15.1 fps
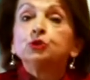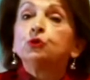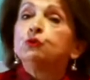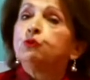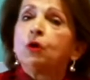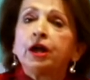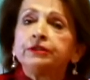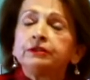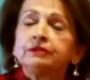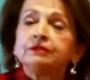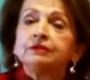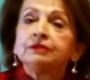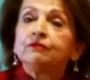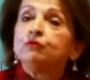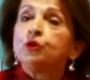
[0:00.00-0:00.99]
So,
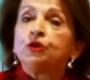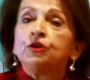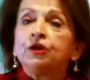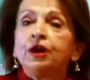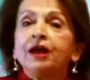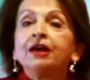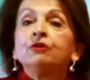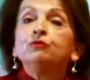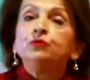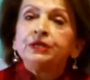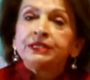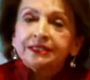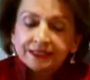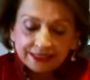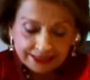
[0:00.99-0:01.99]
what we're
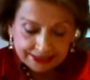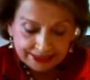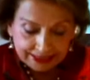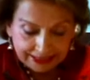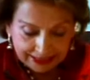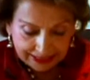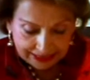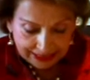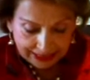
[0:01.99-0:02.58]
witnessing